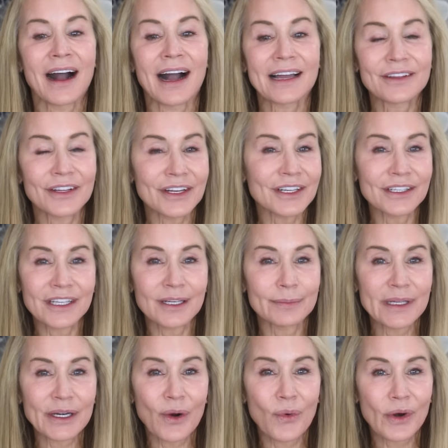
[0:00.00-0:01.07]
I look a little
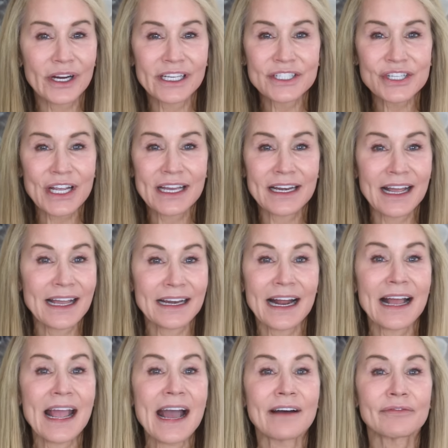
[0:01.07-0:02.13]
bit orange and, and
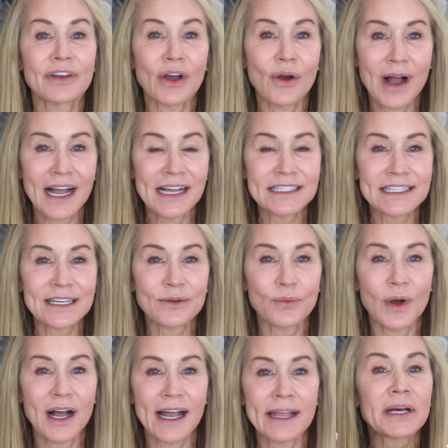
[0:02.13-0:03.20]
I have no idea why.